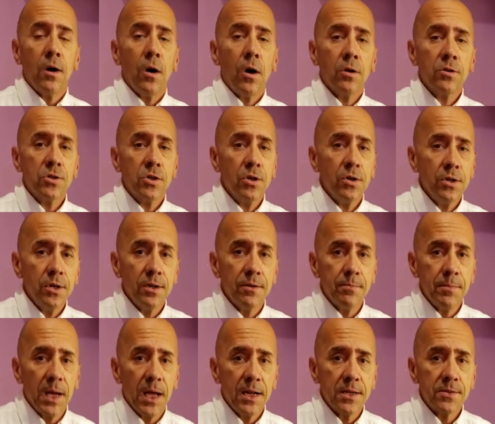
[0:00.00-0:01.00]

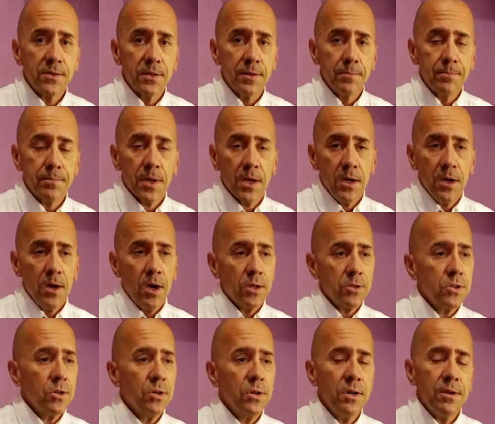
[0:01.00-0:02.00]
Alternative medicine.
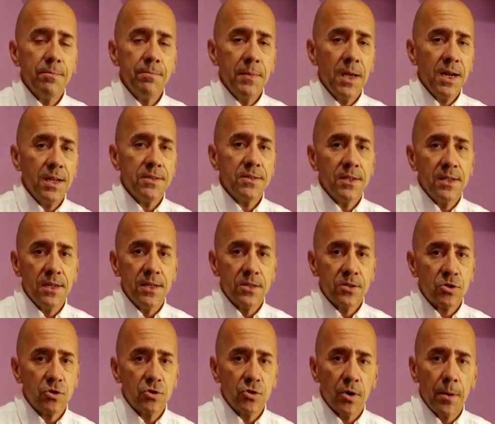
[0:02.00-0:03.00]
Alternative medicine
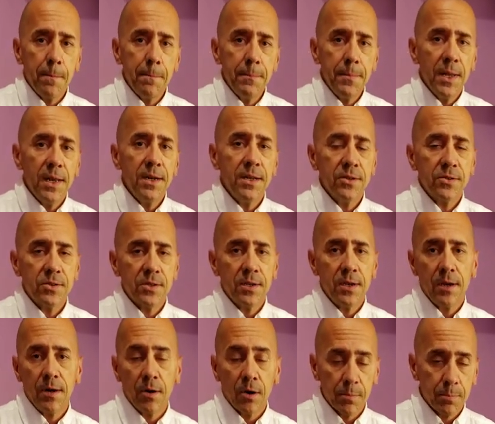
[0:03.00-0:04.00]
is tremendous,
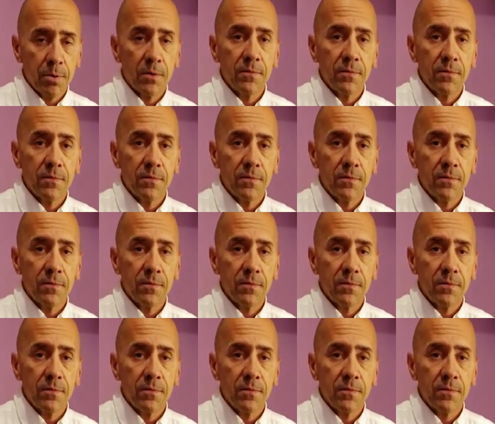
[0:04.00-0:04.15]
or